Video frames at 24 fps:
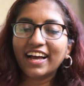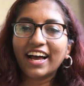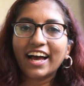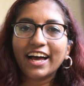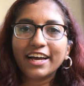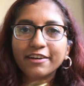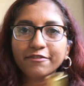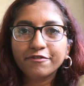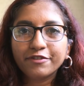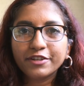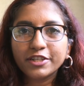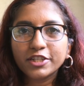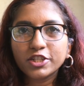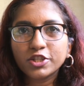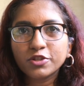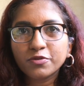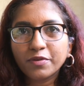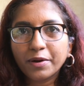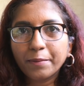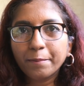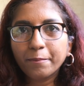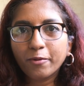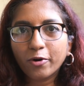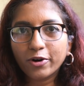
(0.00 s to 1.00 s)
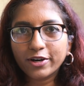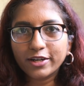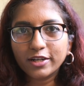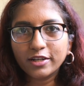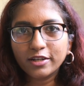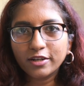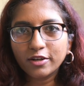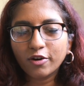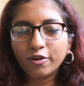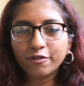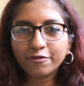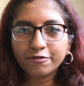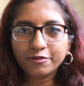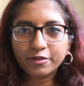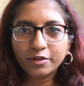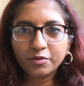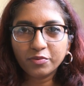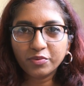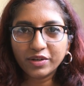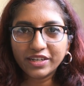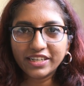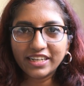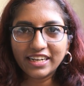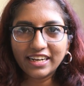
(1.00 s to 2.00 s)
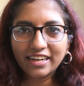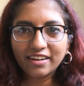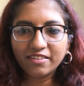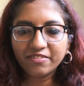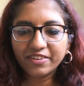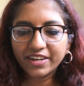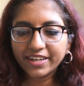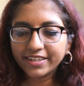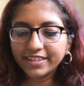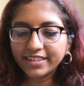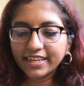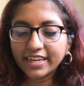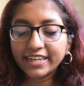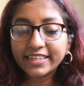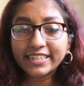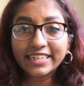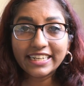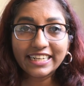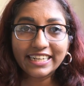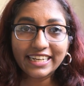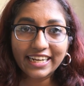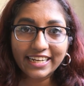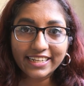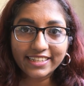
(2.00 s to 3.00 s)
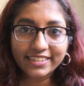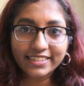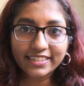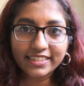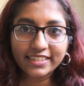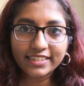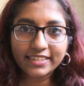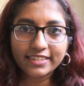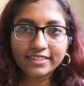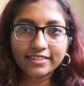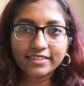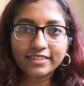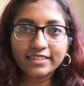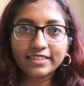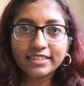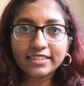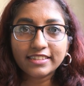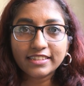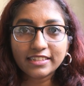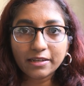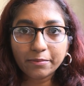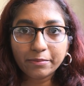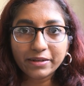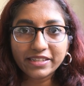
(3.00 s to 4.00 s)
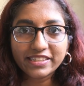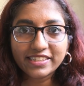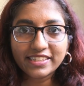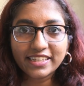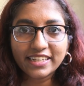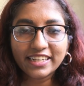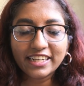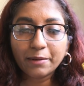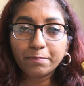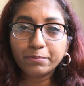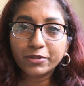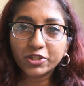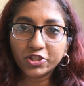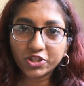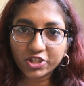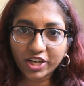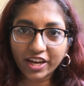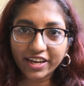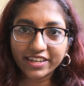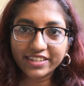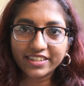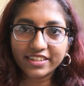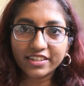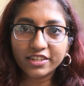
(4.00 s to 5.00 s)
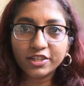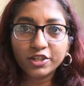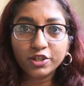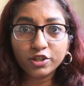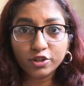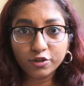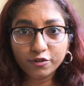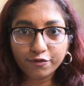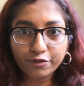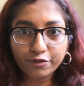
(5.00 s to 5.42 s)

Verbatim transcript: I finished one bottle of the vanilla one I really liked it this time I said let me try a new